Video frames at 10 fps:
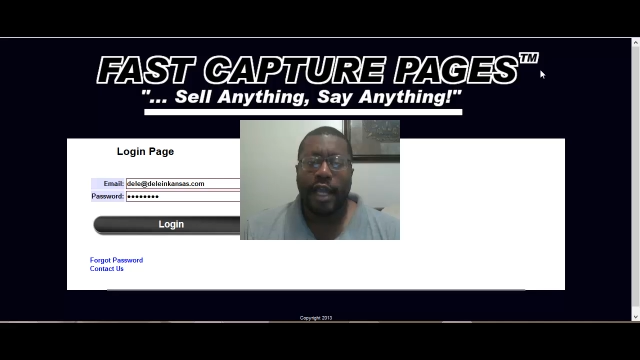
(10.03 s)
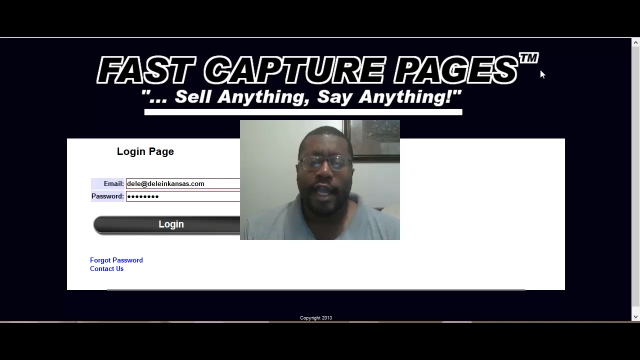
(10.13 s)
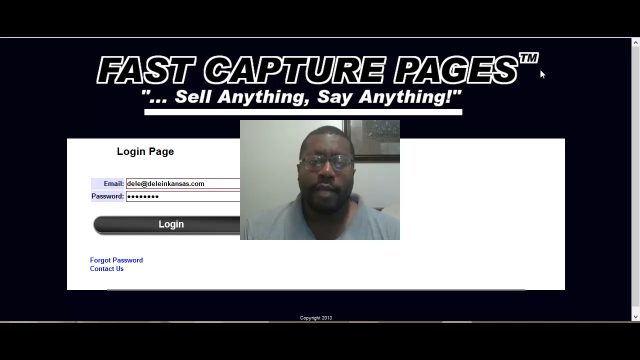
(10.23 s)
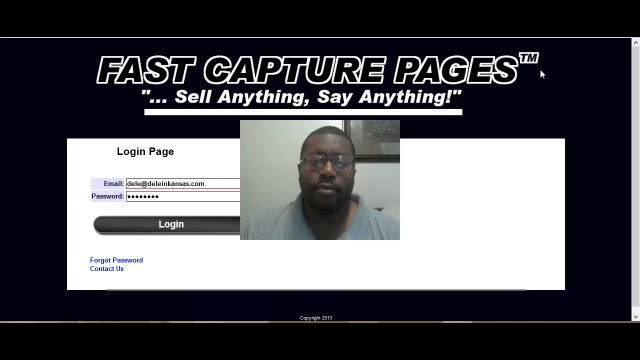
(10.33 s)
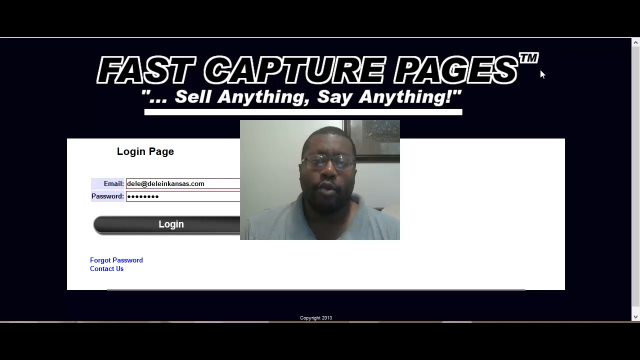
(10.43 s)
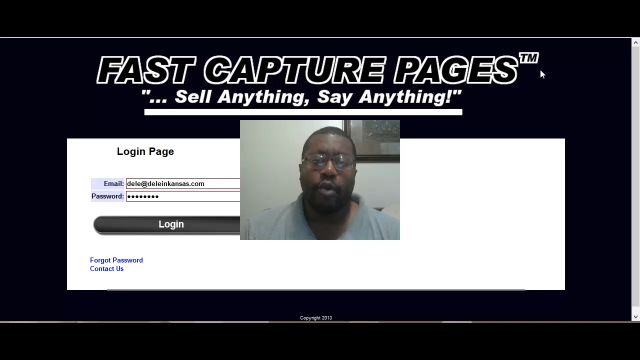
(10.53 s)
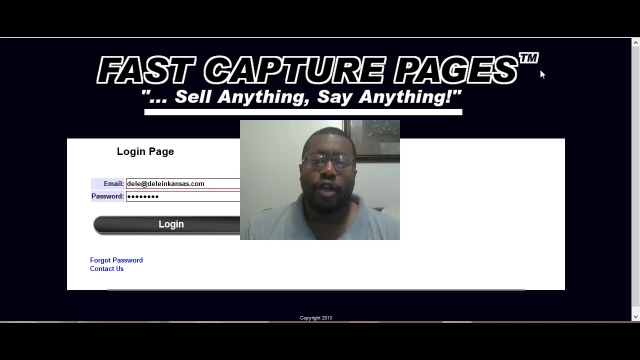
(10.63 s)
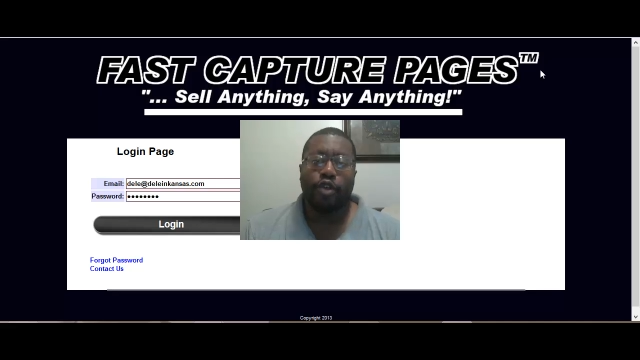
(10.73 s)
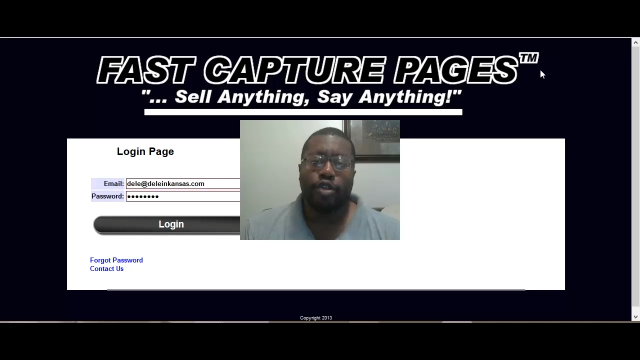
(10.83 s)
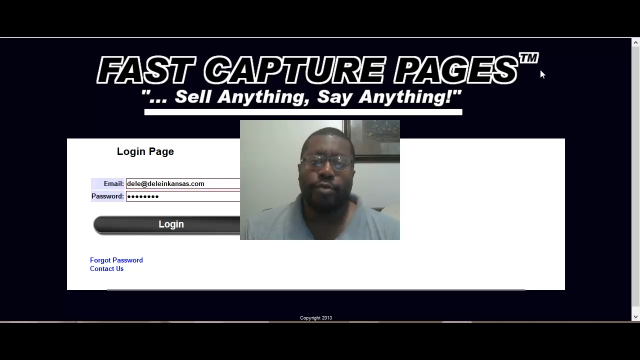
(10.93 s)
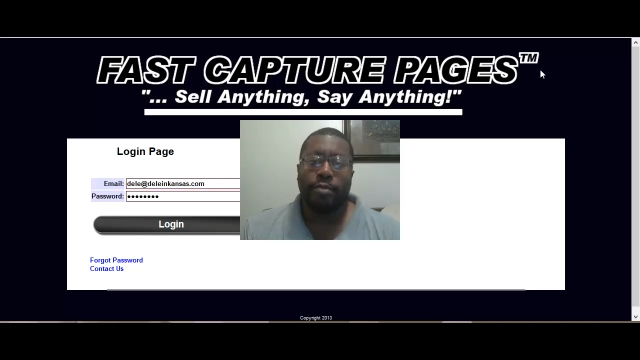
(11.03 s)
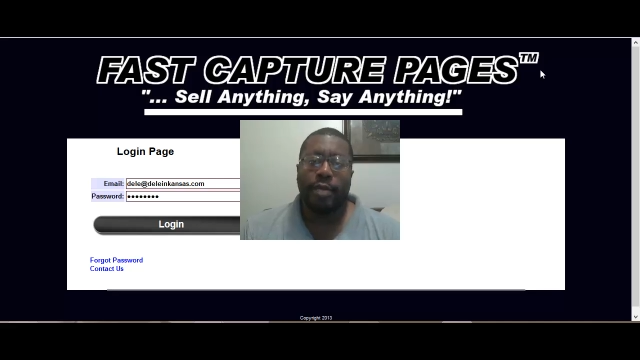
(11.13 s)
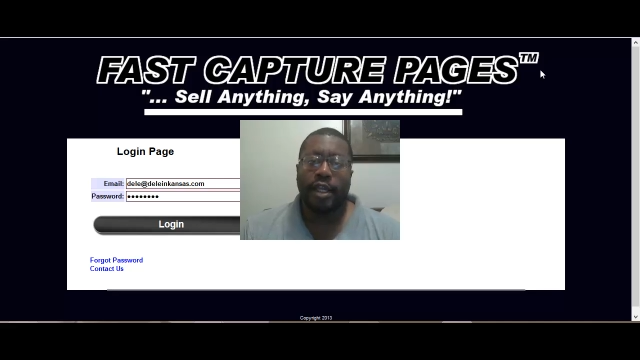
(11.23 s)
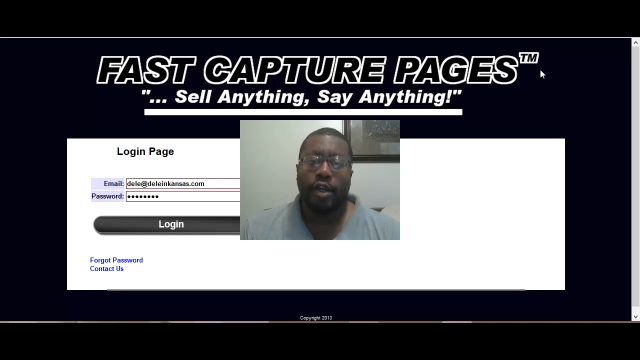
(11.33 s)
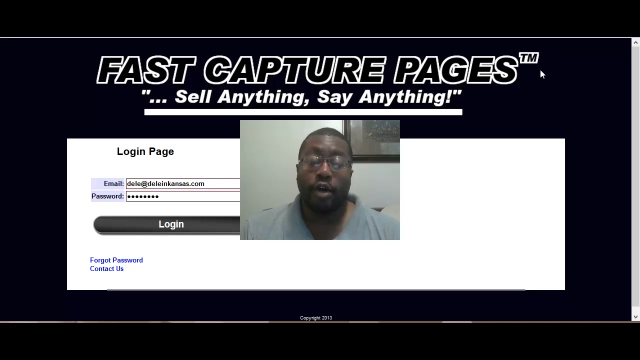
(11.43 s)
I am the one who's been
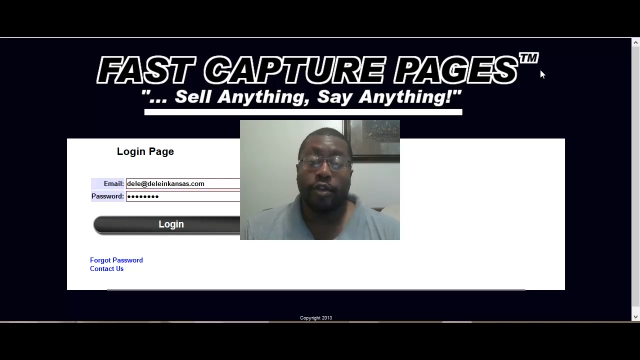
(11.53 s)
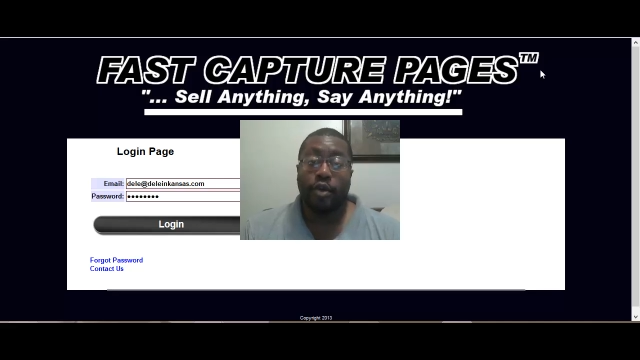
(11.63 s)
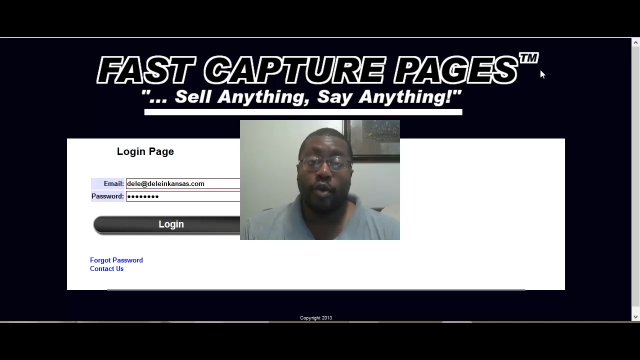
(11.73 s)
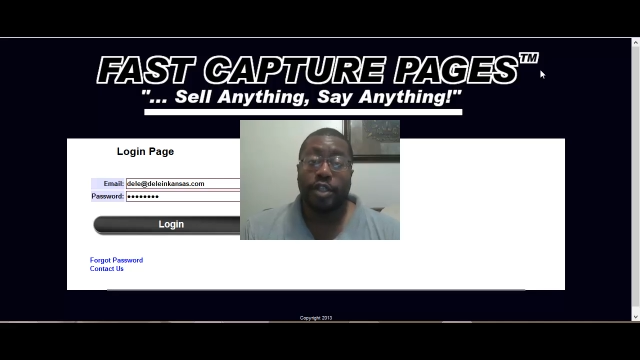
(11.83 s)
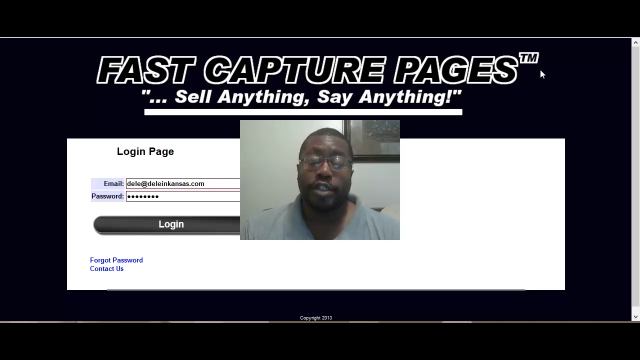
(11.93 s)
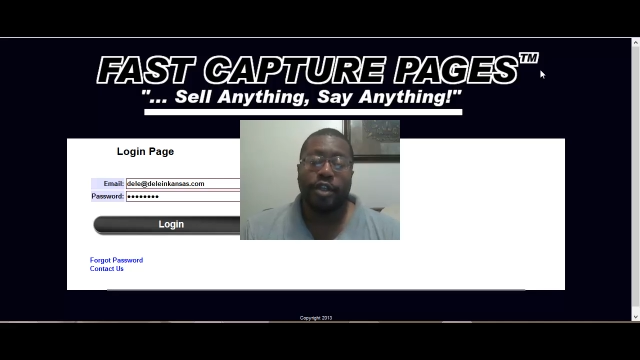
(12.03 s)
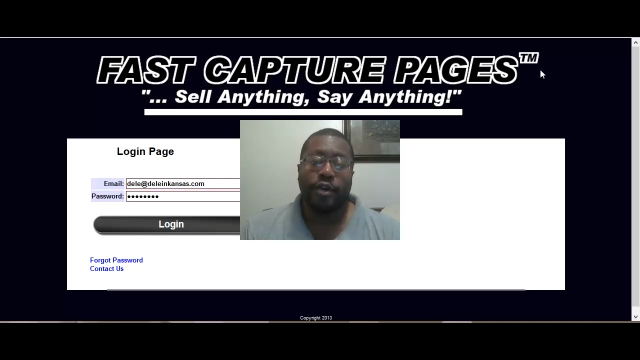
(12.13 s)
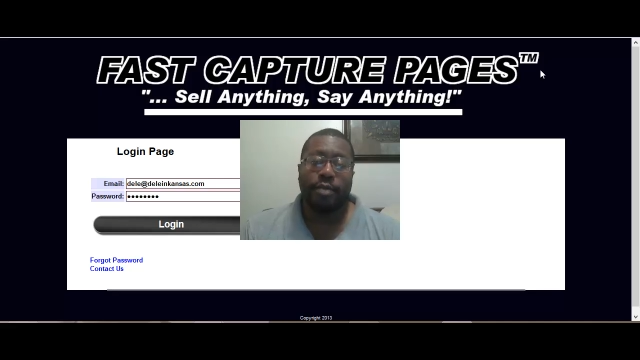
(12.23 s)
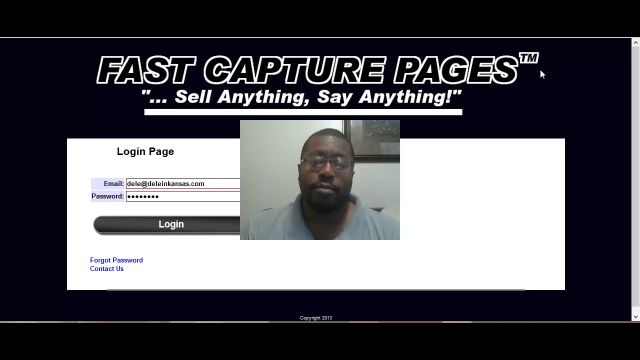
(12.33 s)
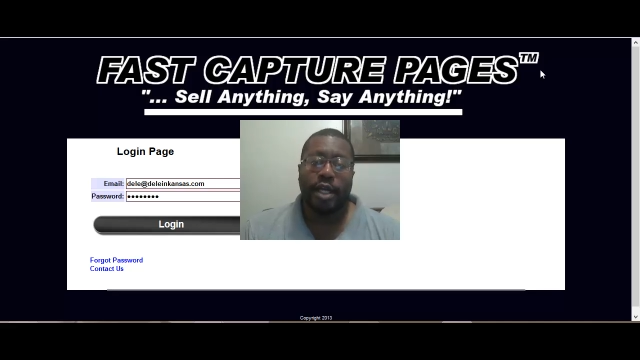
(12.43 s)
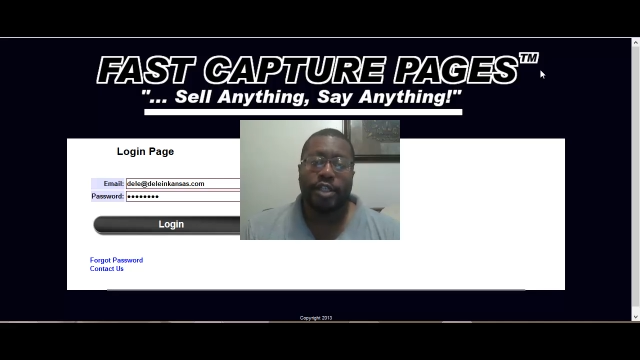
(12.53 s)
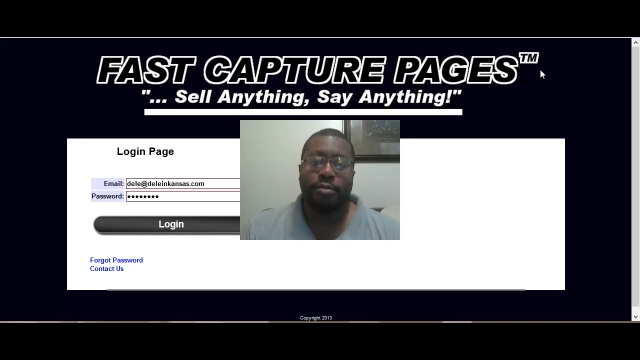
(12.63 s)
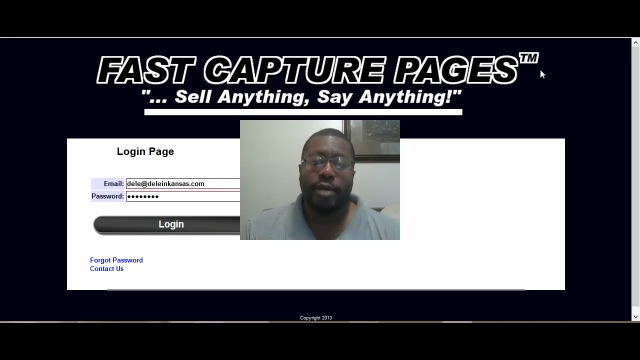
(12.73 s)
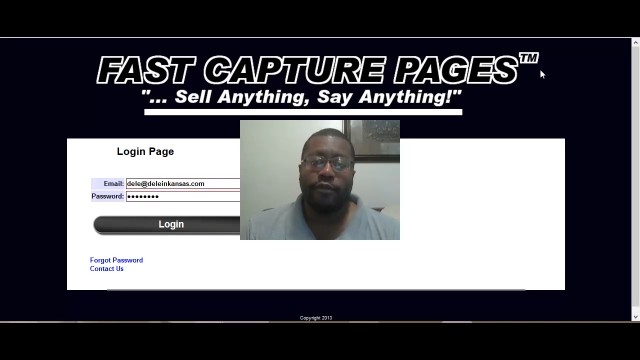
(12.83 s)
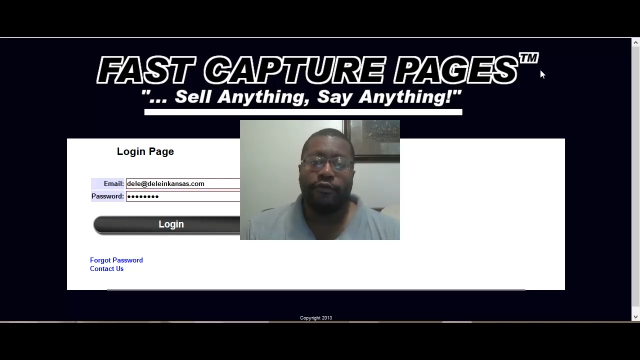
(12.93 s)
making all the noise in your inbox
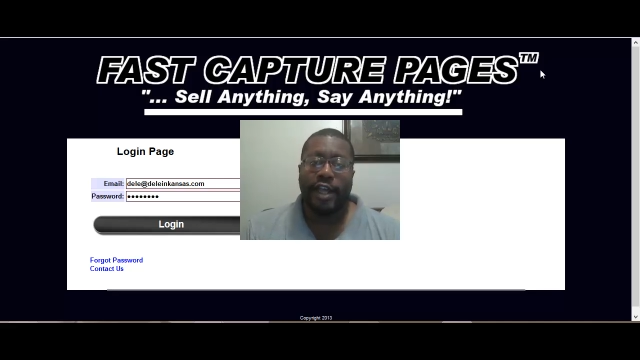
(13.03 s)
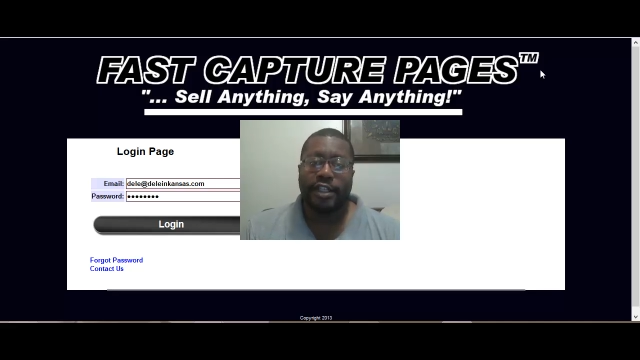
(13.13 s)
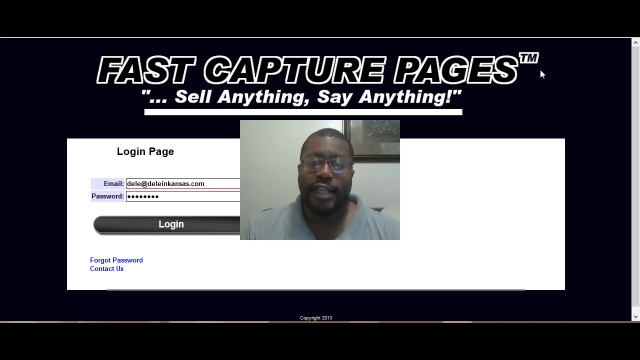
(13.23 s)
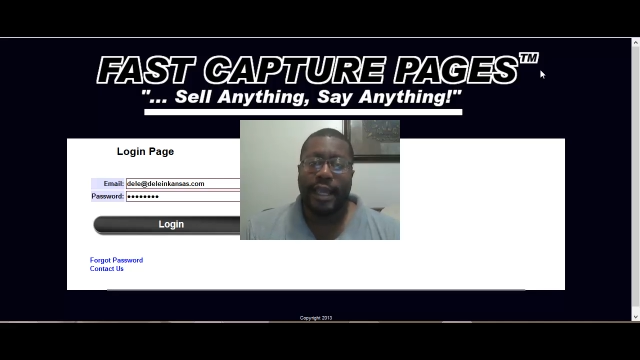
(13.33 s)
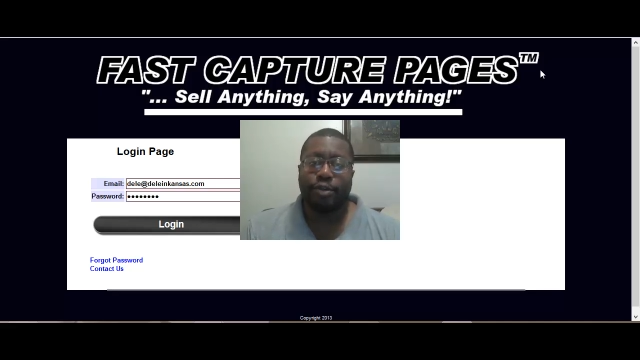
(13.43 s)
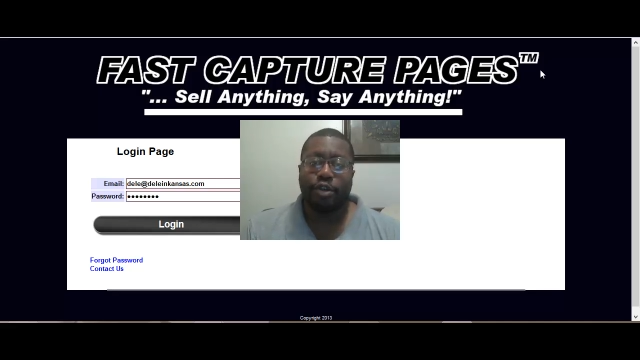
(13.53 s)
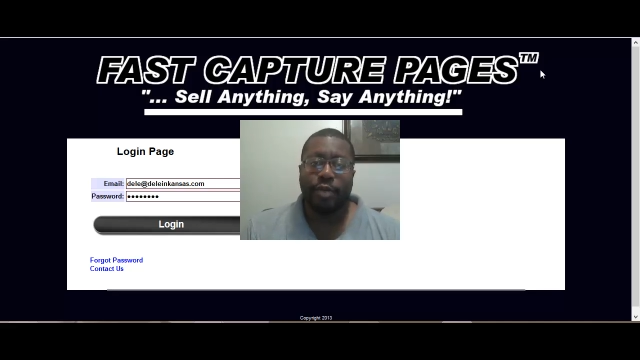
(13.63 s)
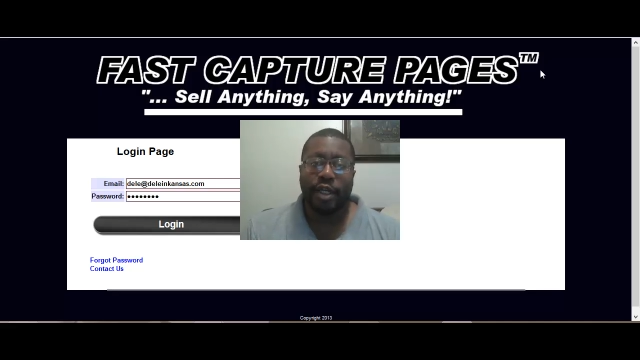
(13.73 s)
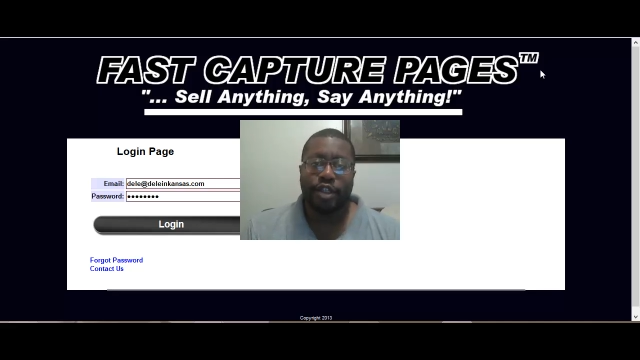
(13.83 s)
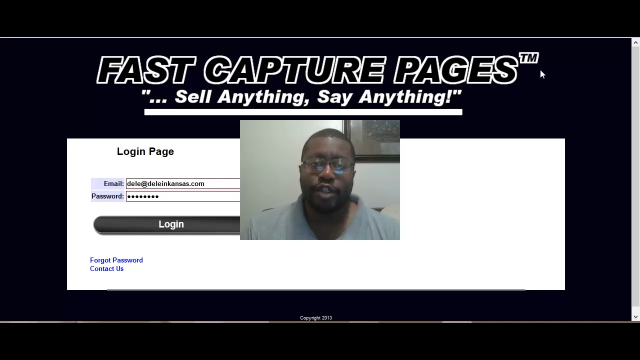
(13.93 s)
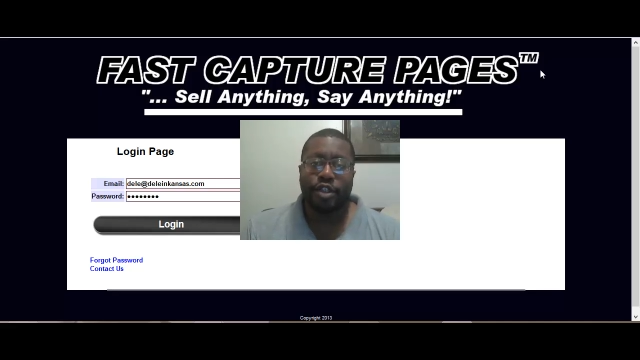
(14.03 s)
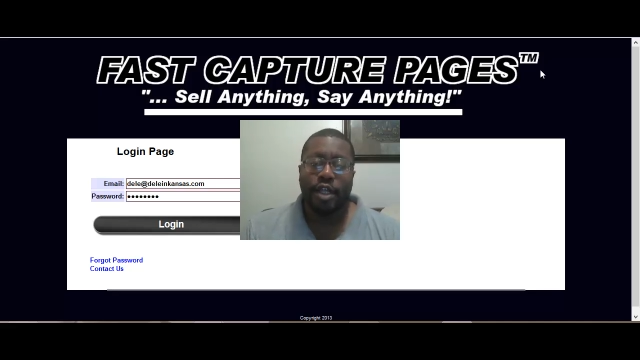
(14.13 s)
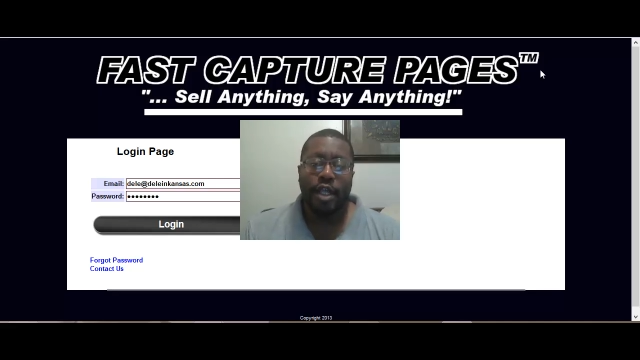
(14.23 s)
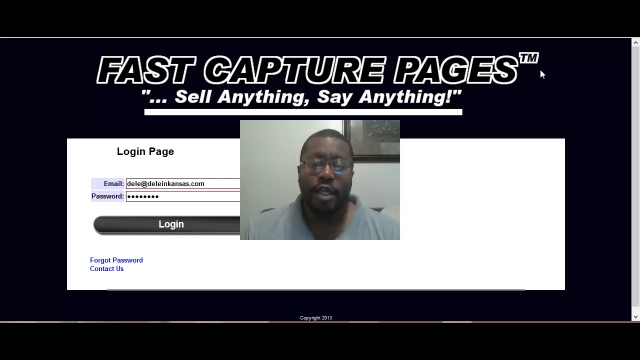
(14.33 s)
about fast capture pages.